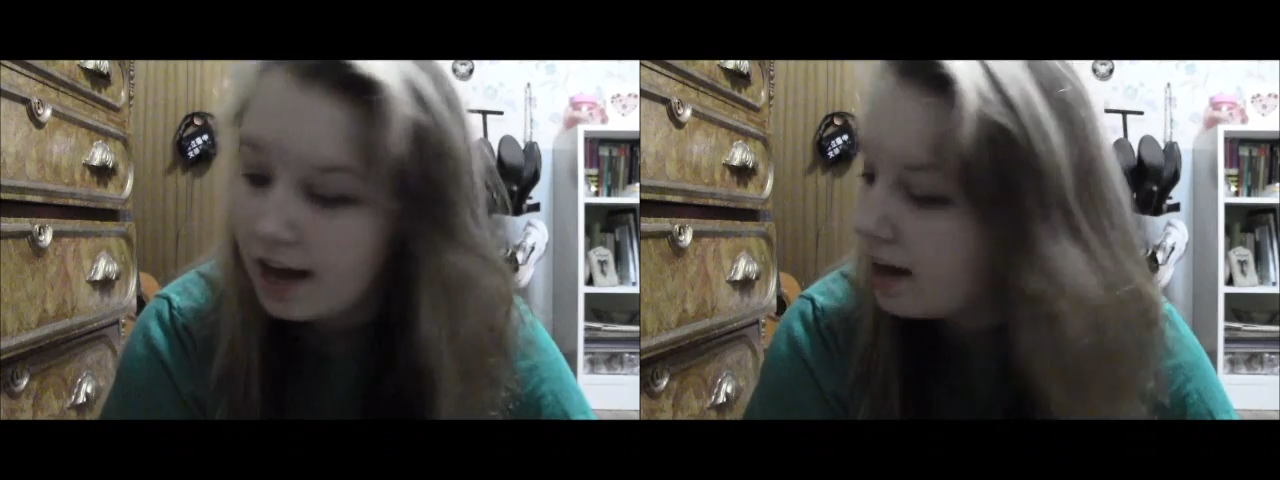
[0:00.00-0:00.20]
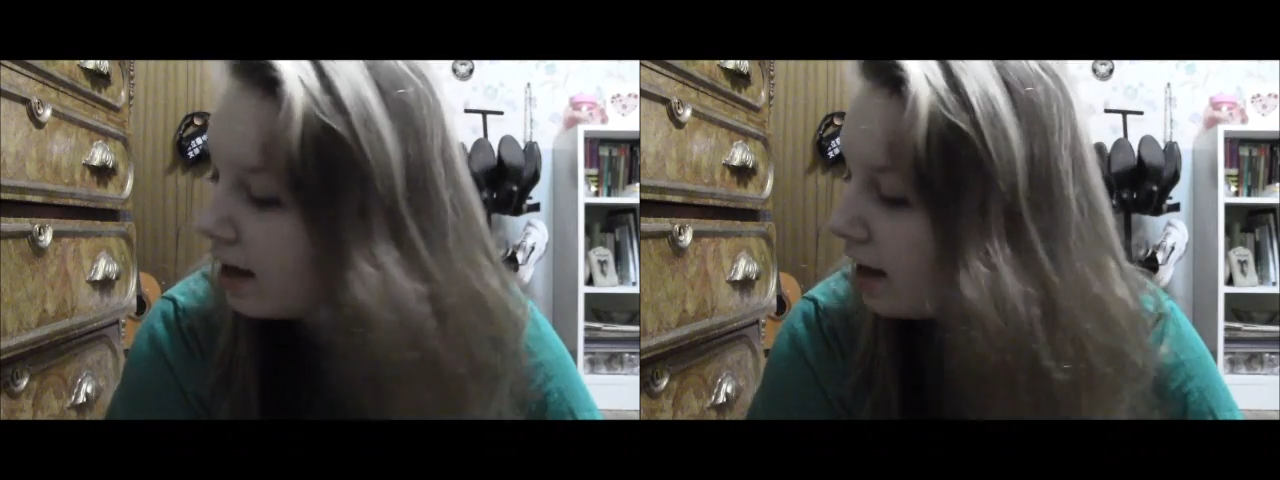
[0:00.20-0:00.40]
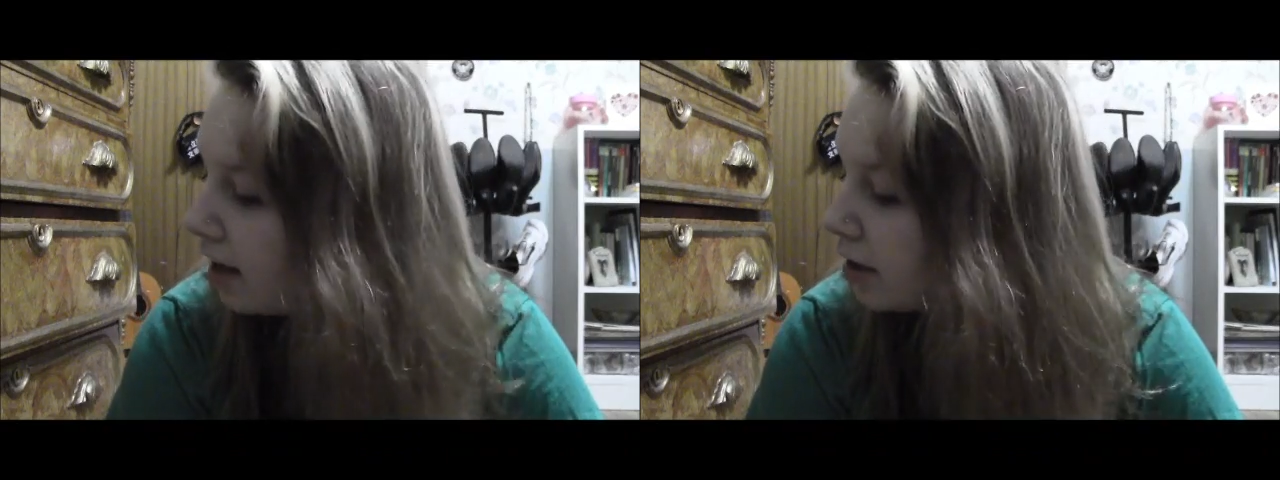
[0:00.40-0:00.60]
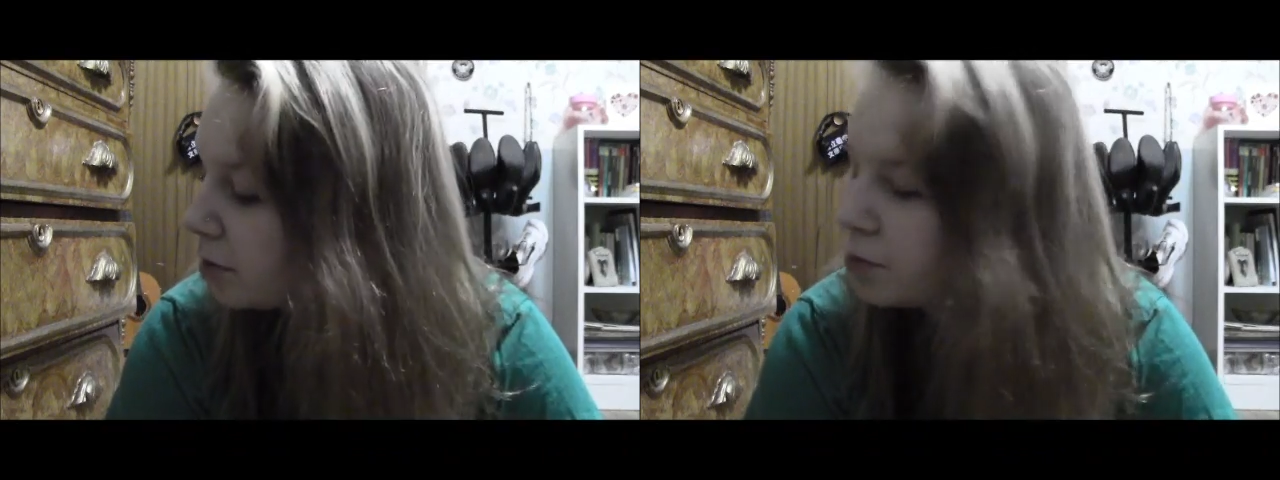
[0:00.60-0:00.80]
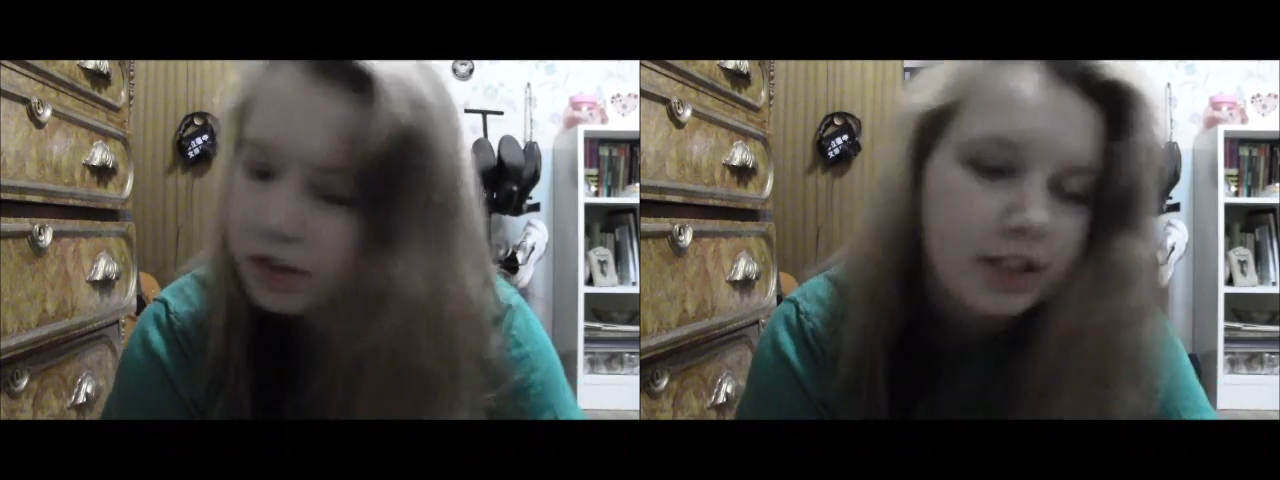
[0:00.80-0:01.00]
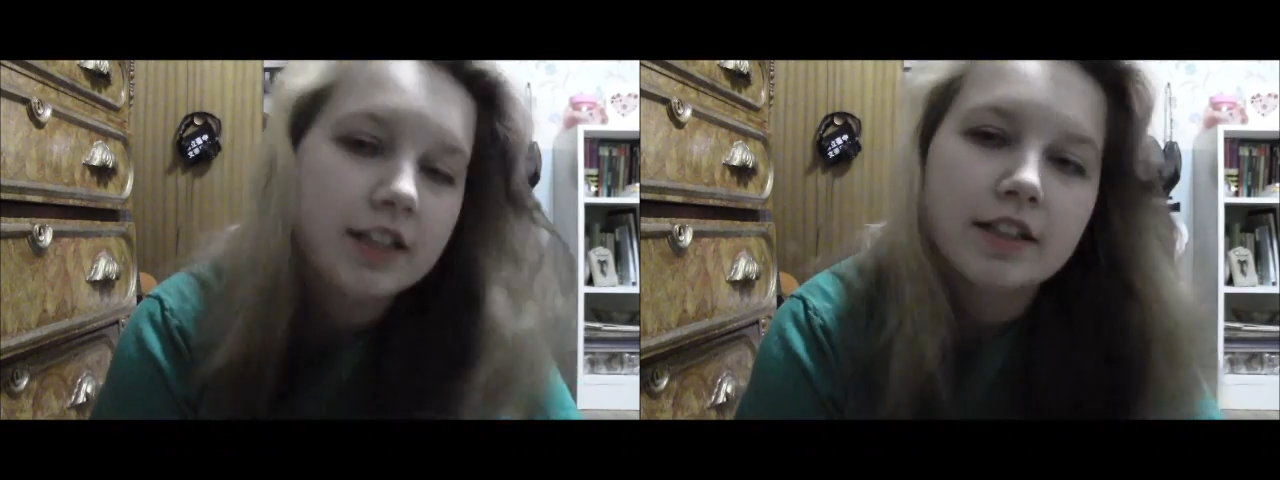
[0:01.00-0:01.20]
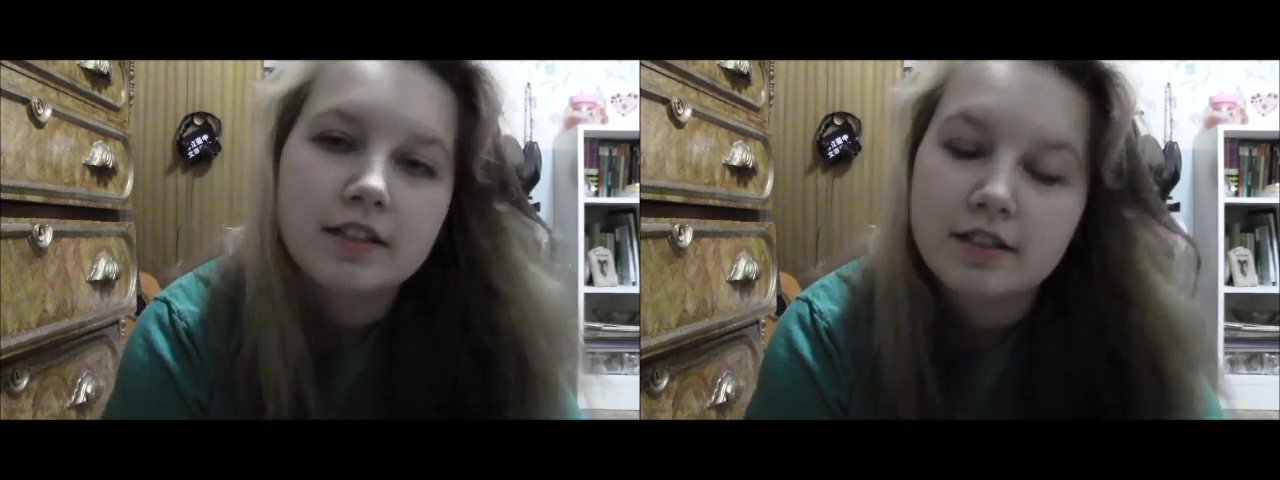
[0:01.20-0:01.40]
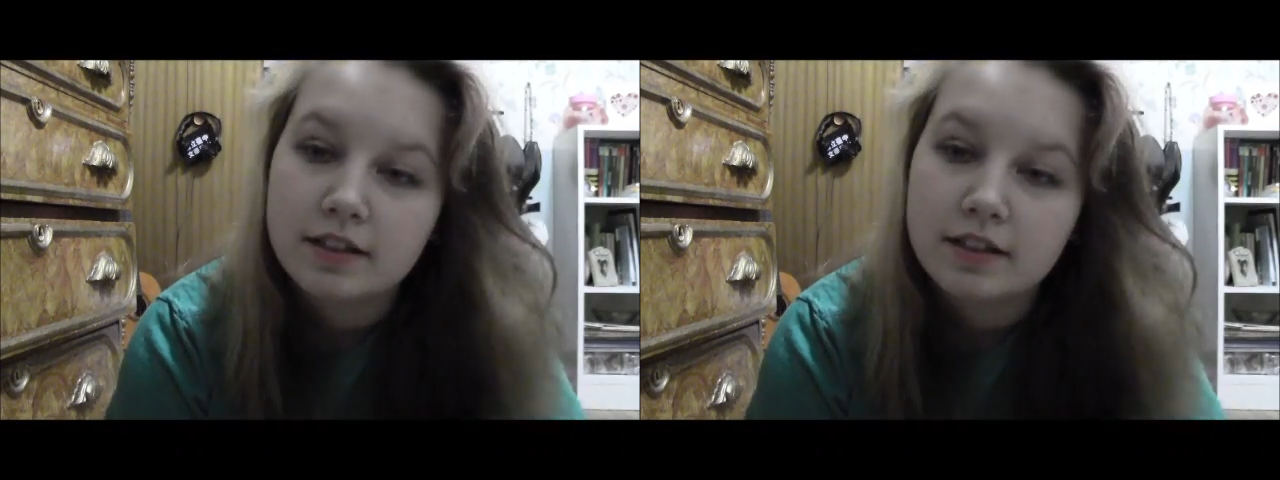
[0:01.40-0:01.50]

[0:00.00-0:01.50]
and please